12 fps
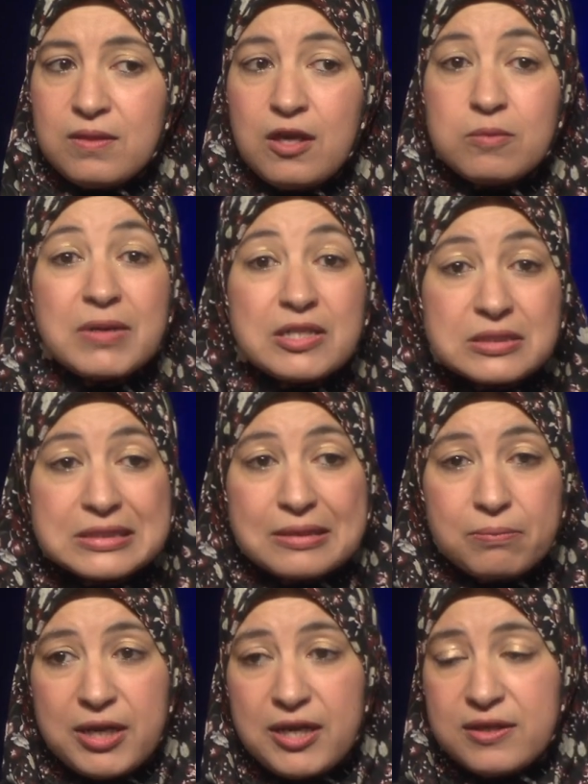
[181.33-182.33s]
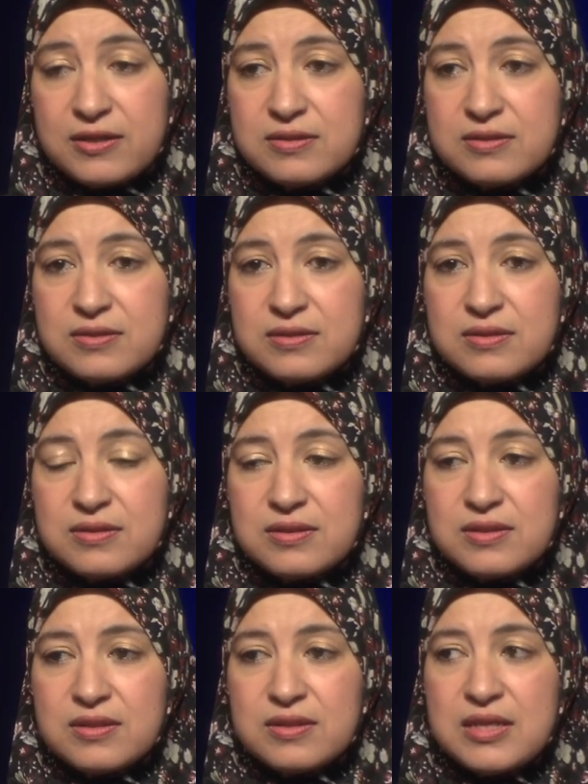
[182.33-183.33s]
A melting pot.
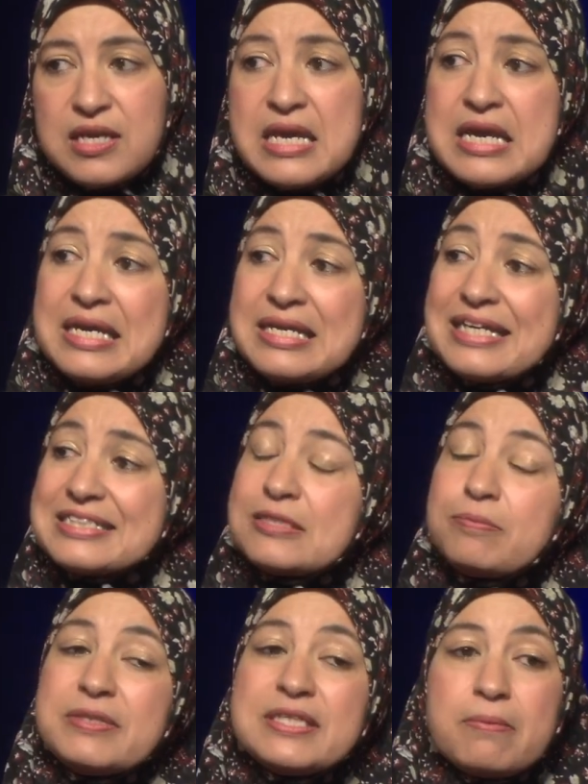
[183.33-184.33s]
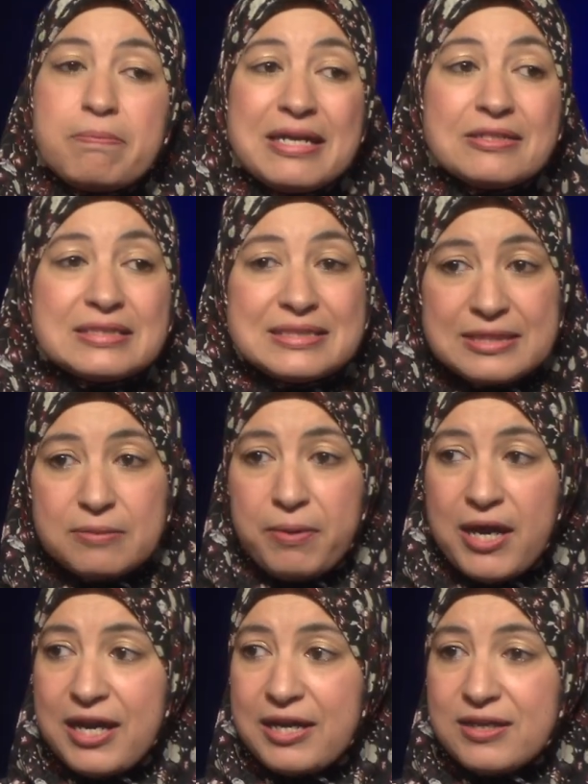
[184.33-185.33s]
Yet to be a melting
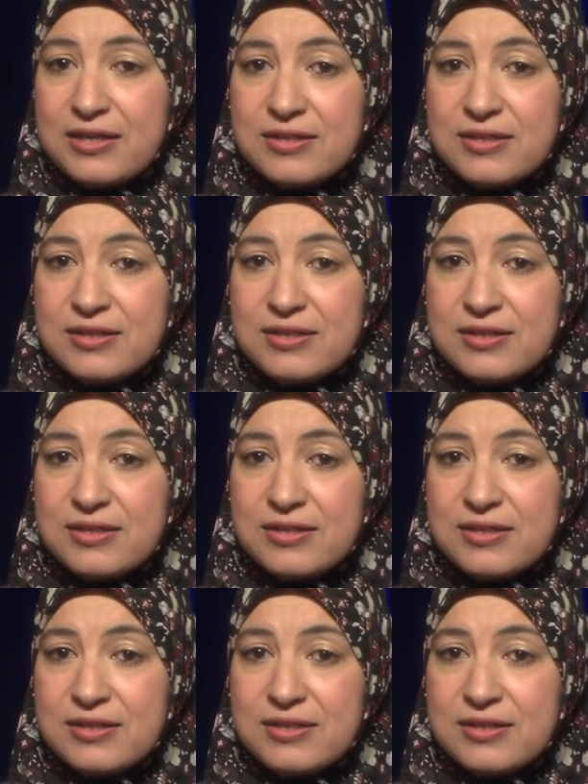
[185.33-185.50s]
pot,